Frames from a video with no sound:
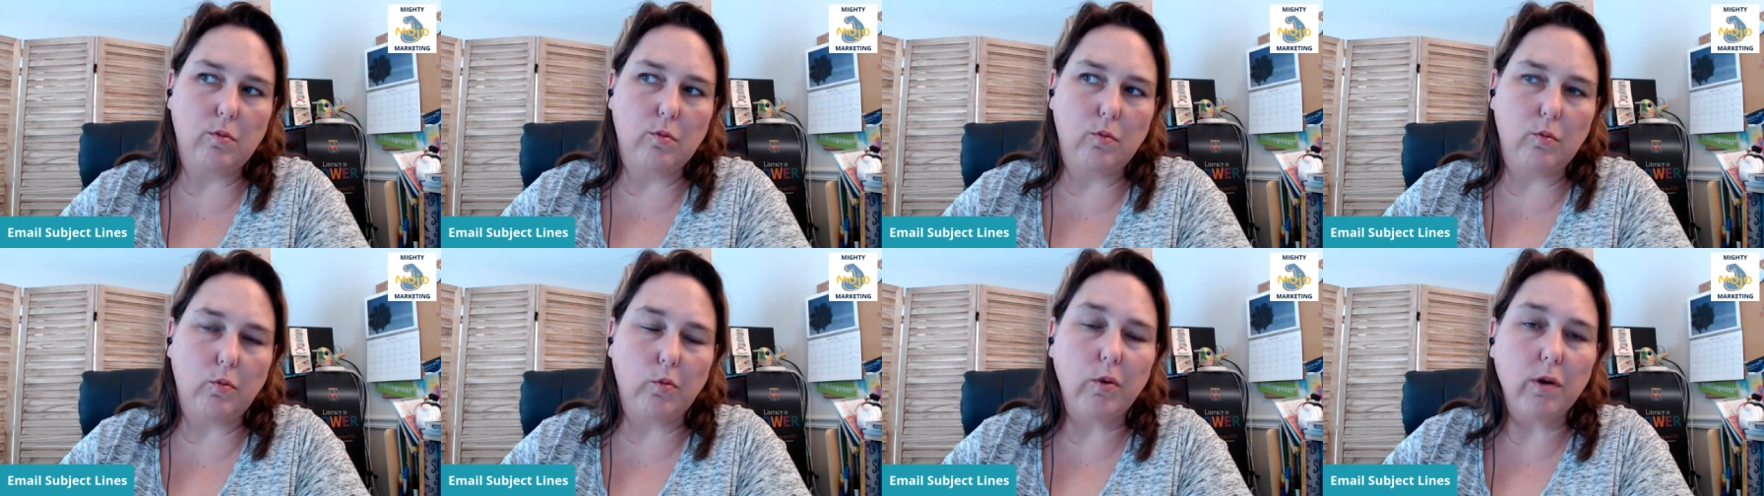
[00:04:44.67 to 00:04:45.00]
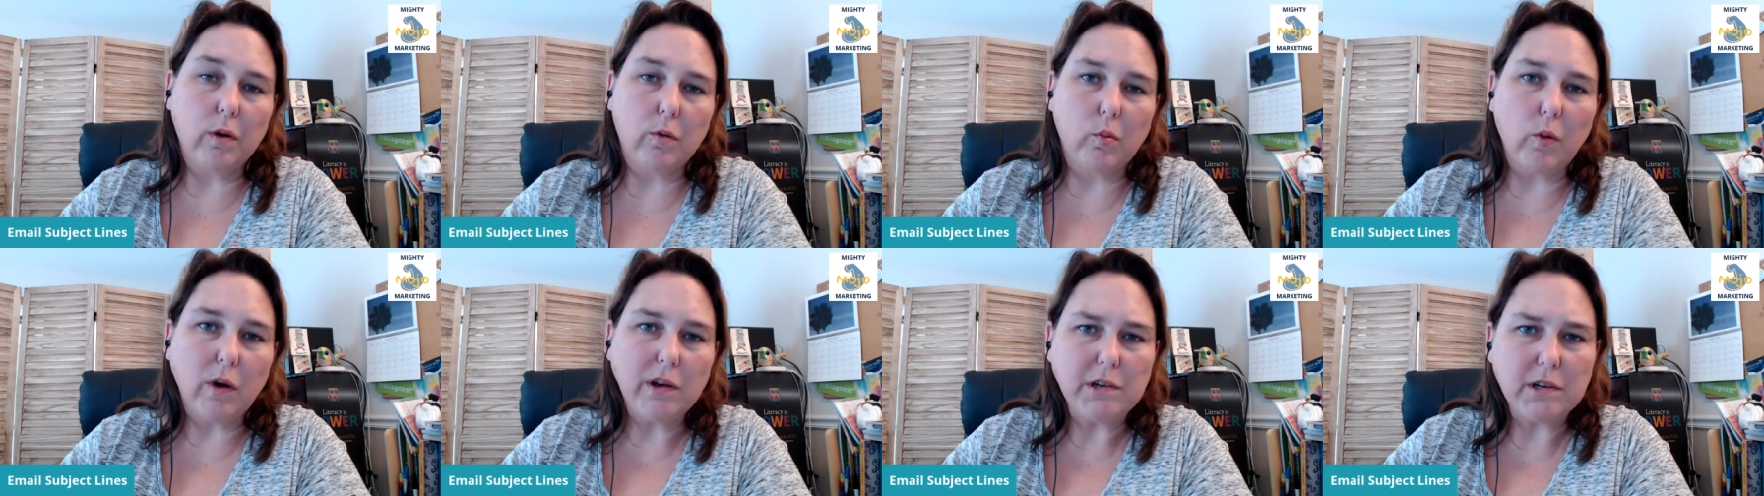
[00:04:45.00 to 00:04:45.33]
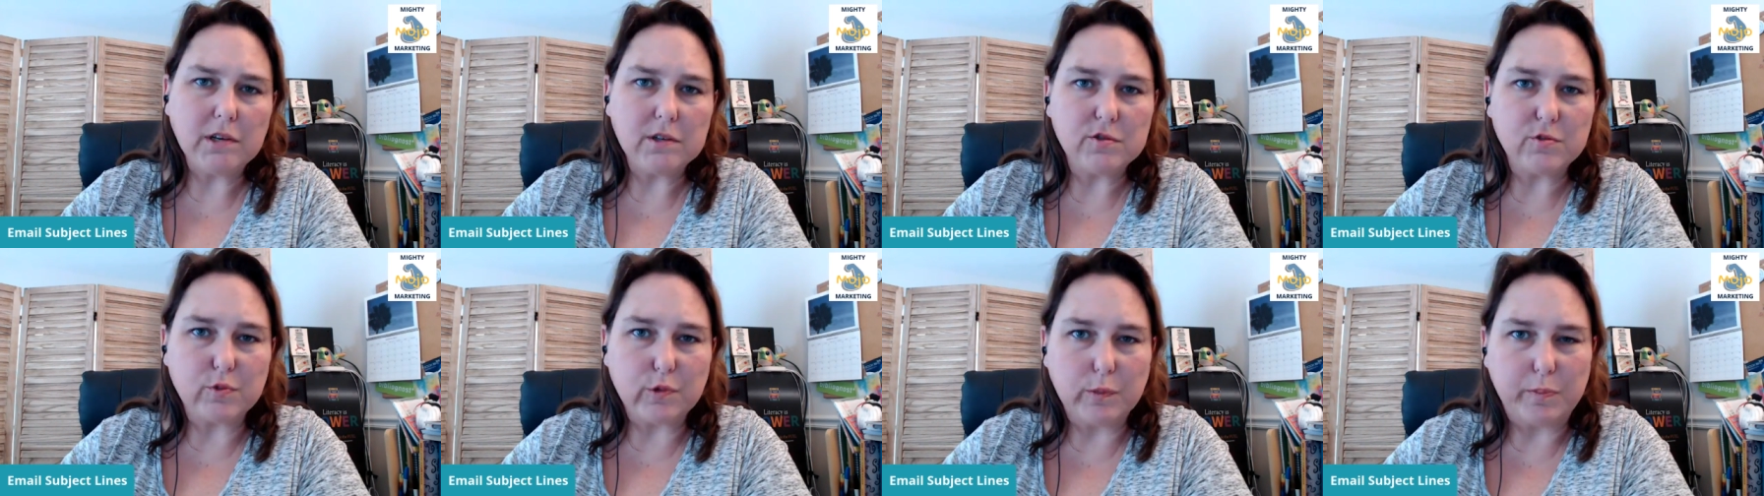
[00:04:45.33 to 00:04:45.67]
Well, what
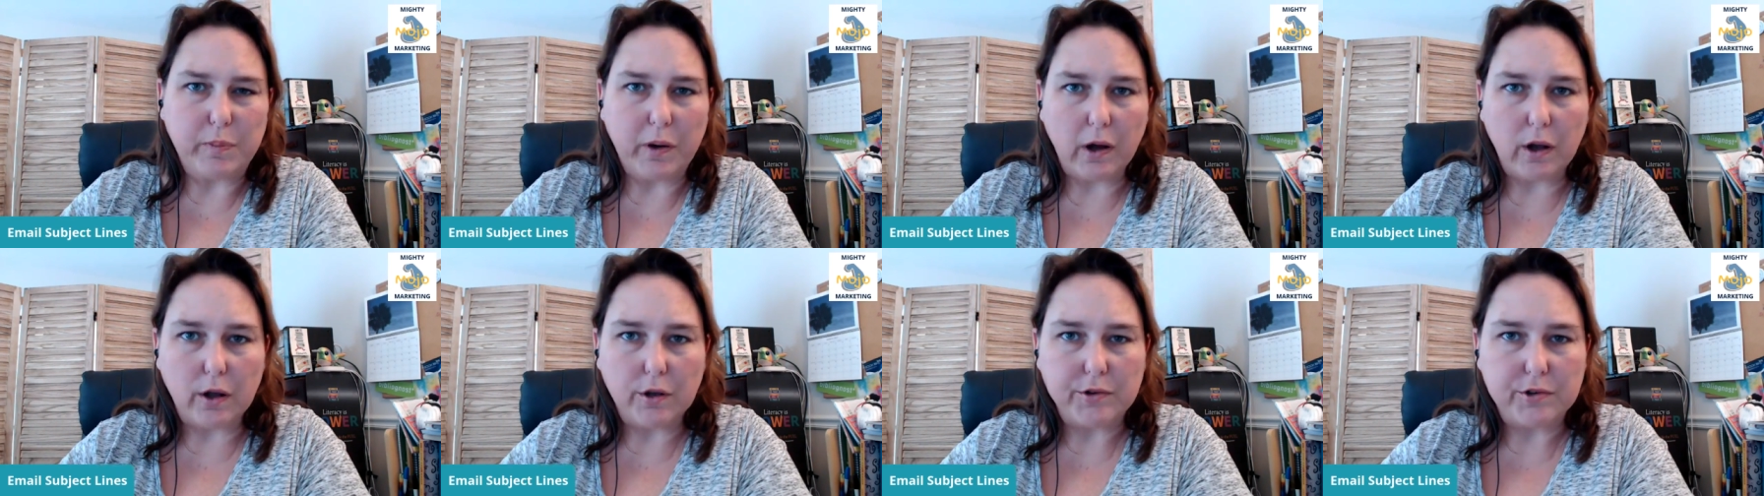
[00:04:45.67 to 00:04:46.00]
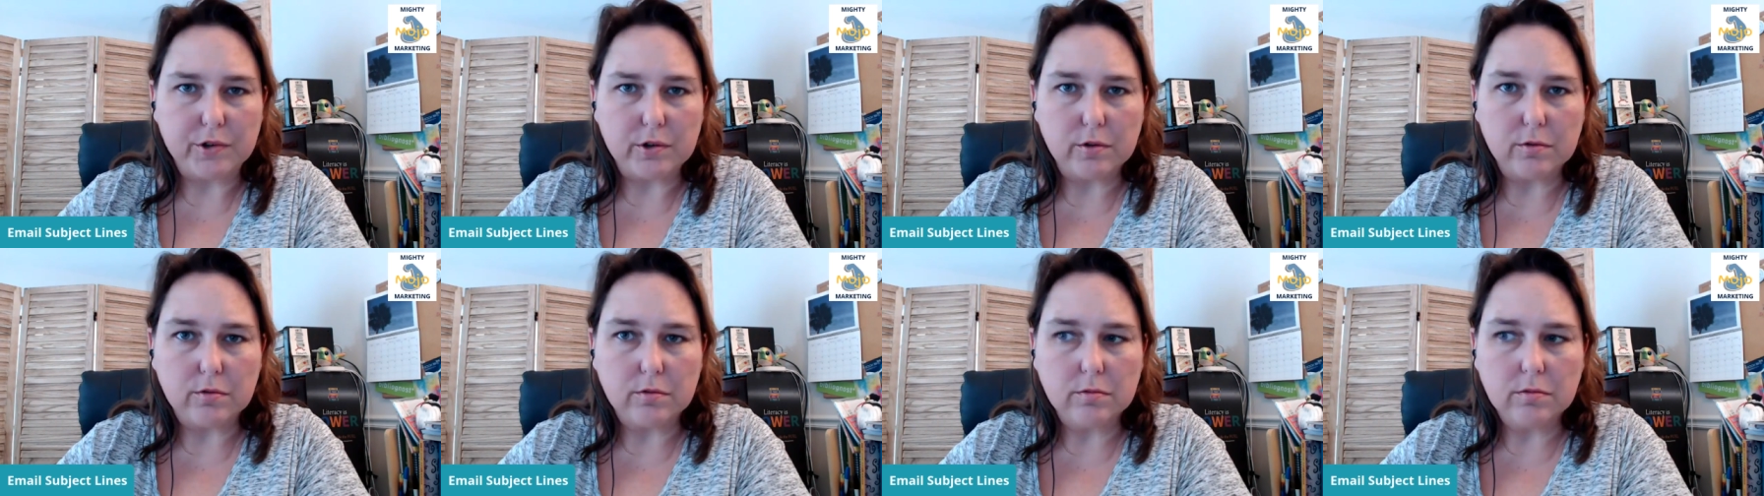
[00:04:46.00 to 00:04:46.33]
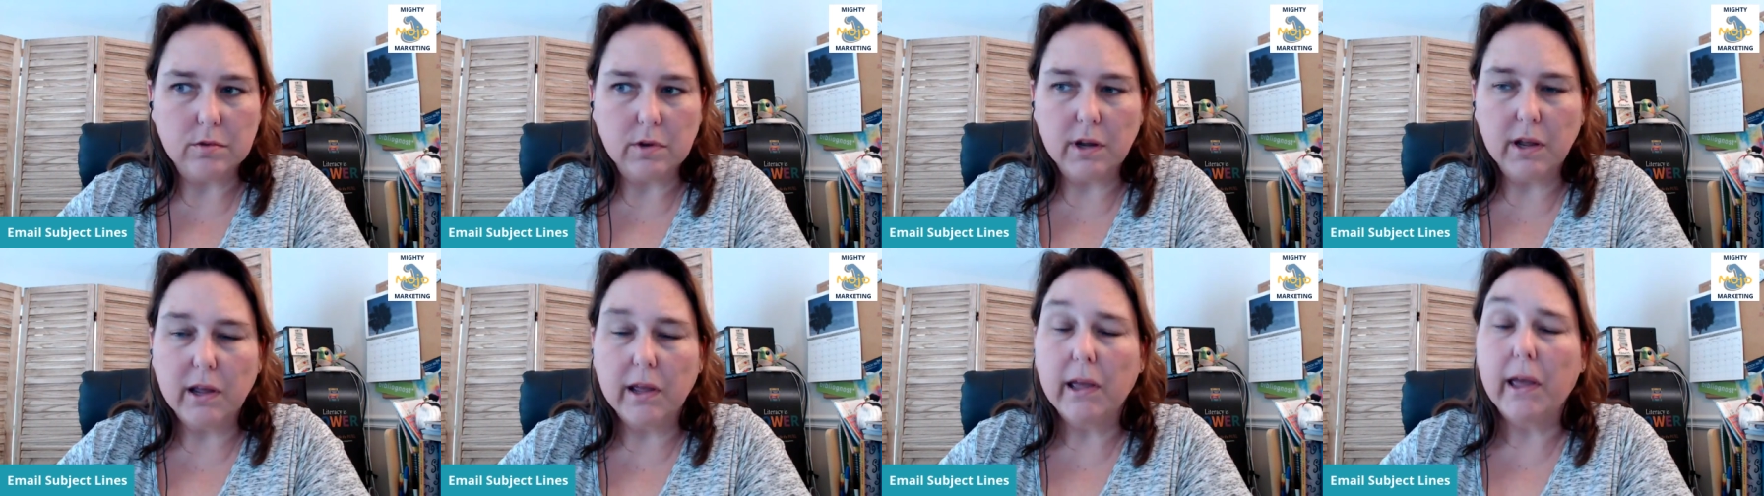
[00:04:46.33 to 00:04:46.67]
does RuPaul do?
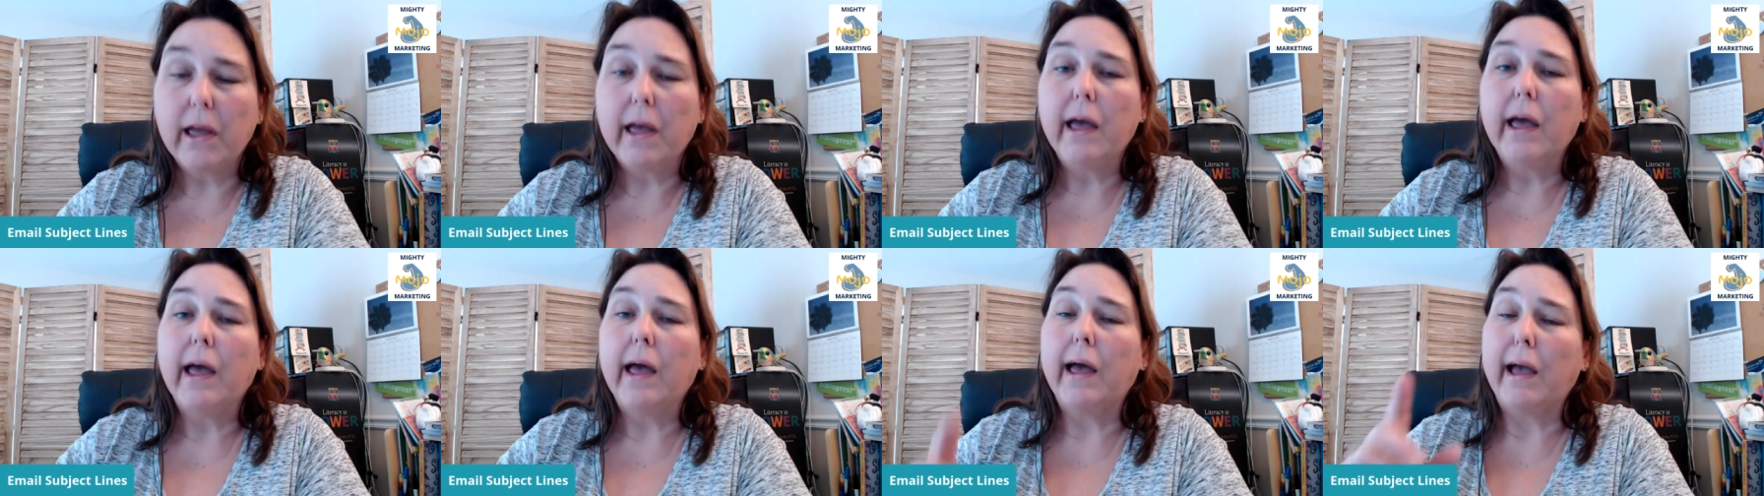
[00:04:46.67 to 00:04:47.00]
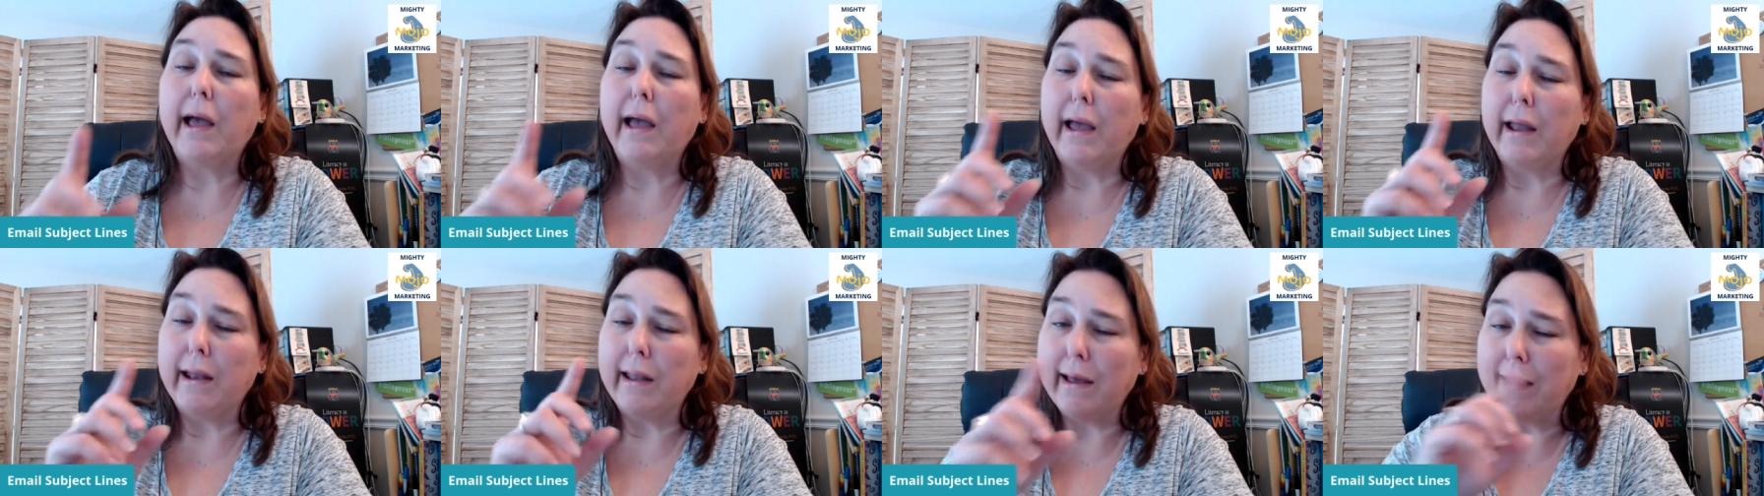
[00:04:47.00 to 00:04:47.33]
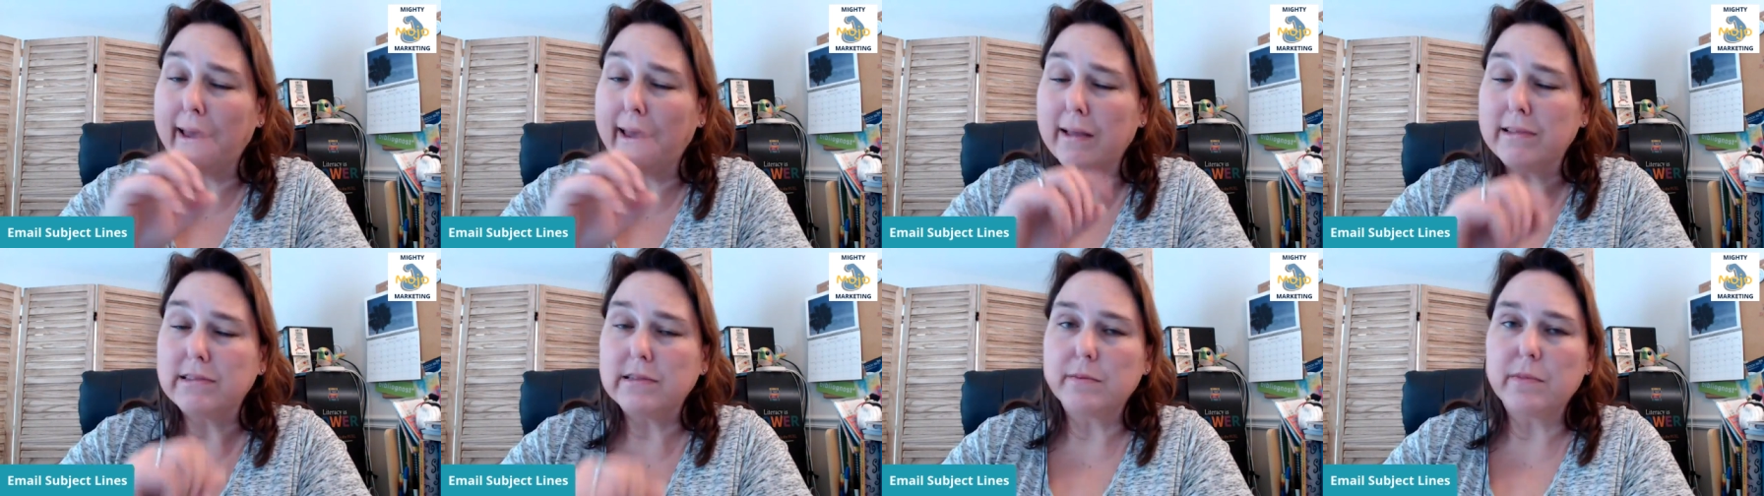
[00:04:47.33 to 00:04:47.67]
And I
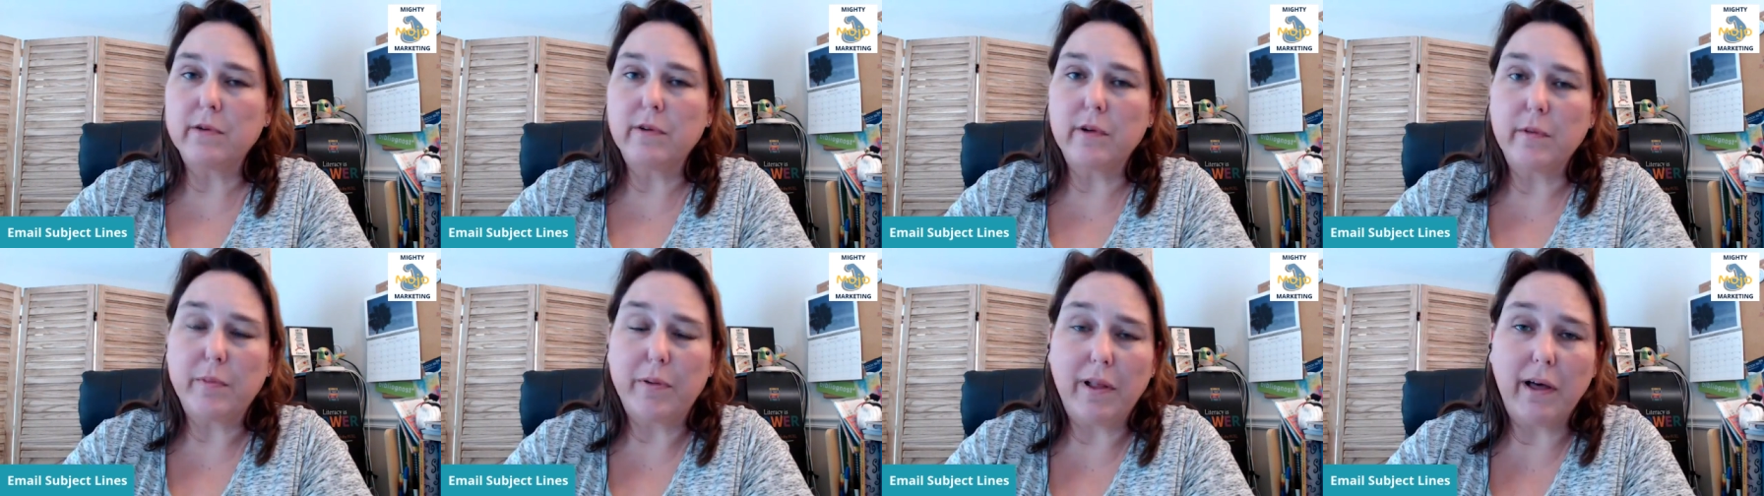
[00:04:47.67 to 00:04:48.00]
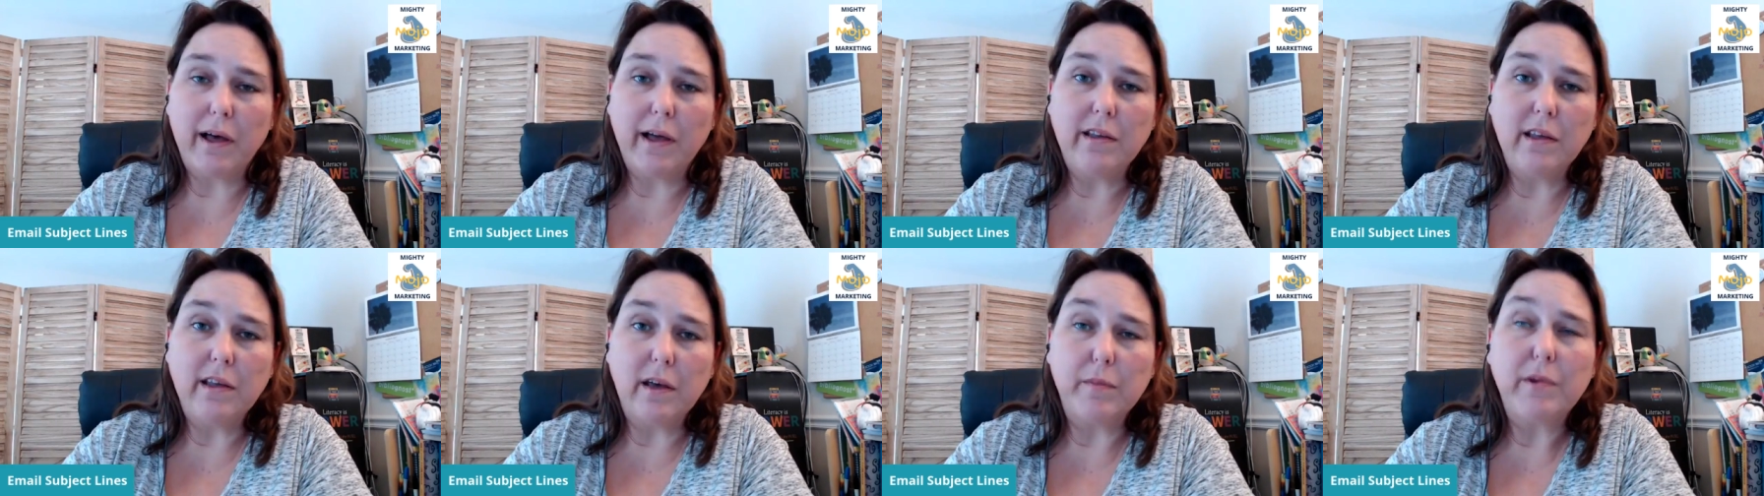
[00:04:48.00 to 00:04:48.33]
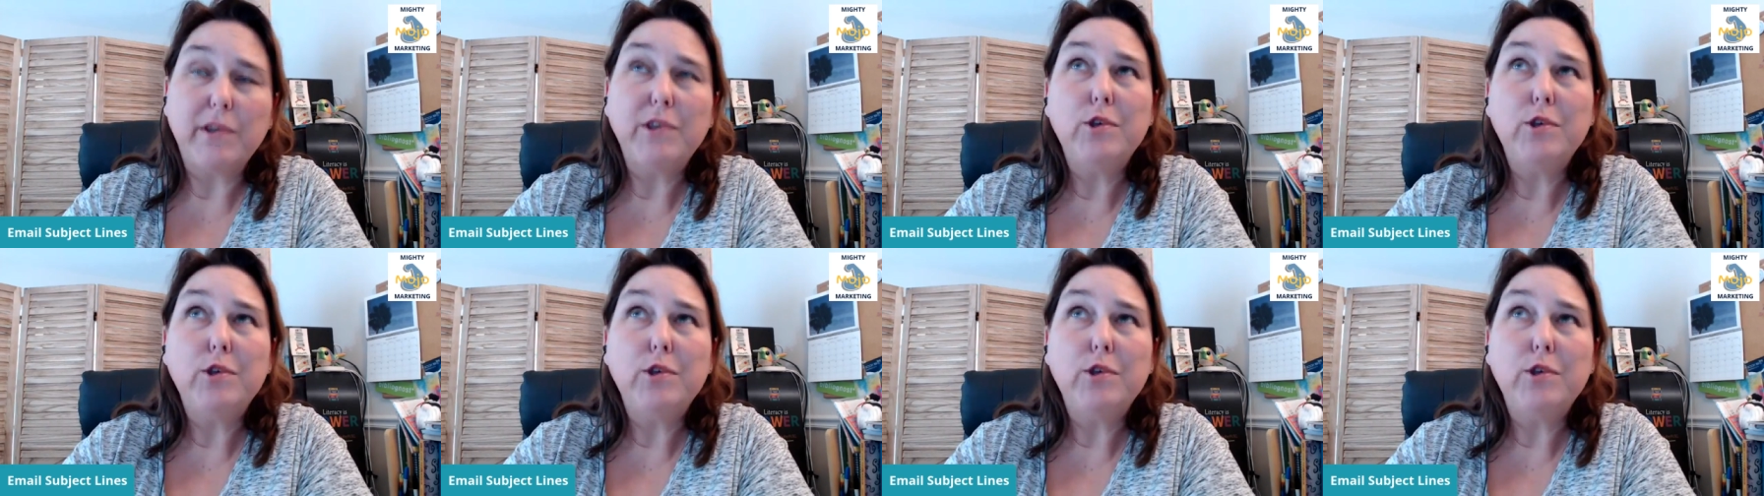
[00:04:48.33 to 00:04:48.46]
had somebody reply and tell me,